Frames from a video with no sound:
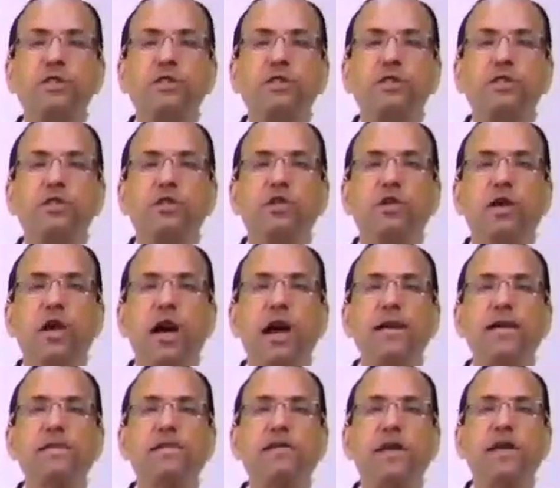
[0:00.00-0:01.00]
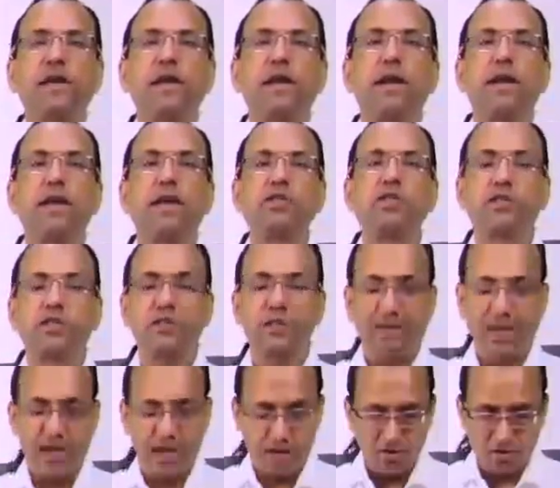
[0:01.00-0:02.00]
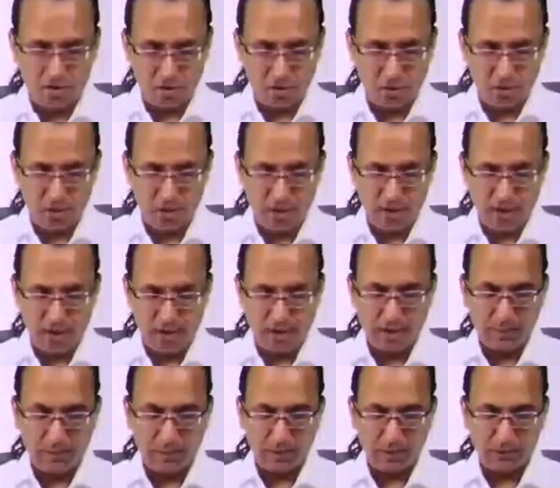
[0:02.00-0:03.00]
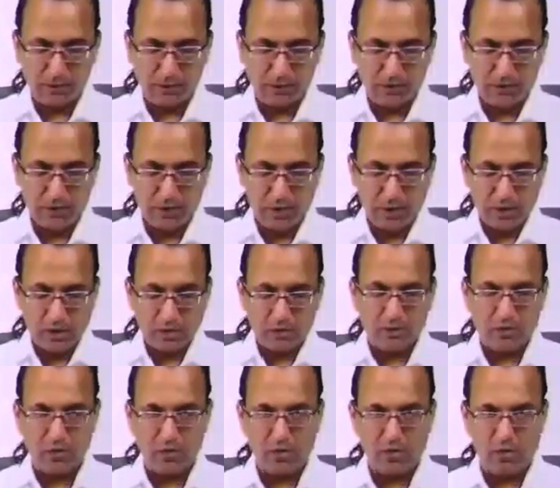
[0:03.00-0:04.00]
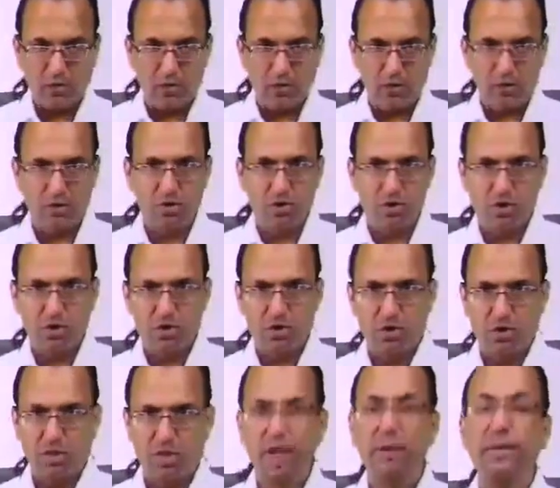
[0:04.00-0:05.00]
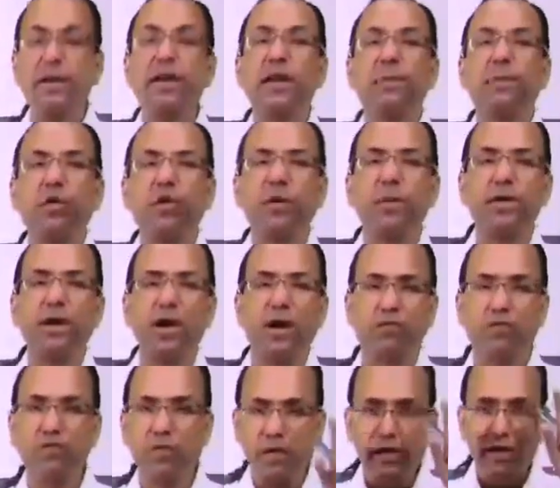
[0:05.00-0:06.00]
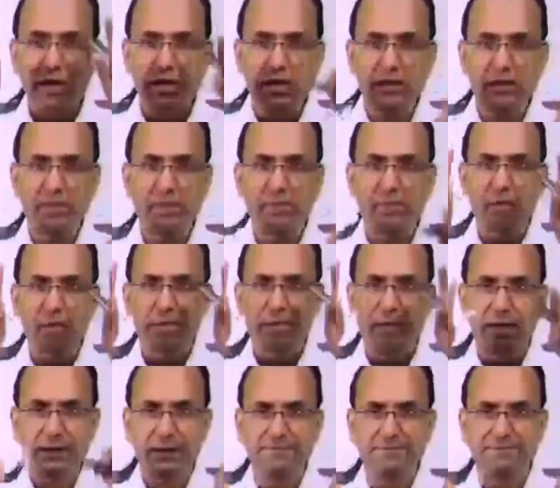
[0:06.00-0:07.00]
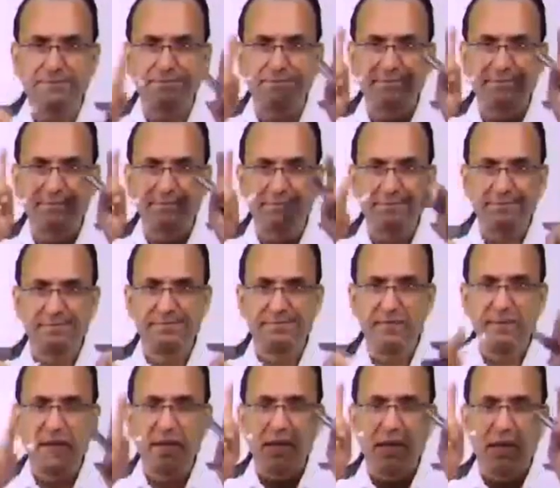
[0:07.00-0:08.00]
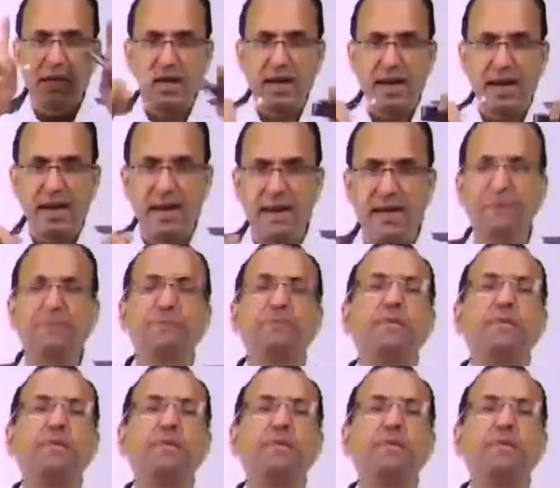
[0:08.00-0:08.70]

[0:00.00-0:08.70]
your eyes are in adduction and you are doing depression. So there will be diplopia, vertical diplopia. And